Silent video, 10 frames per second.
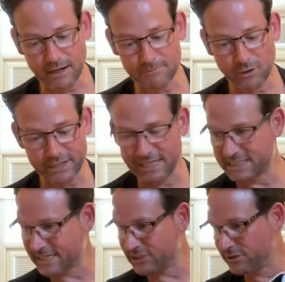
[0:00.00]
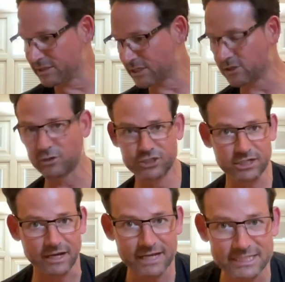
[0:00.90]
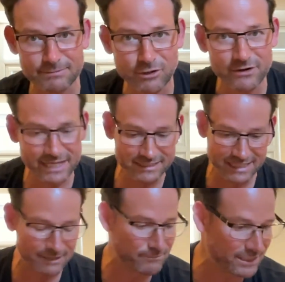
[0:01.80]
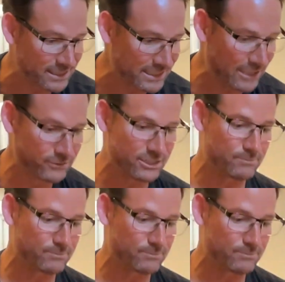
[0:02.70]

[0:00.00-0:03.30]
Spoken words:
Okay, let's get to the koshidai, because I'm already at 10 minutes. How is this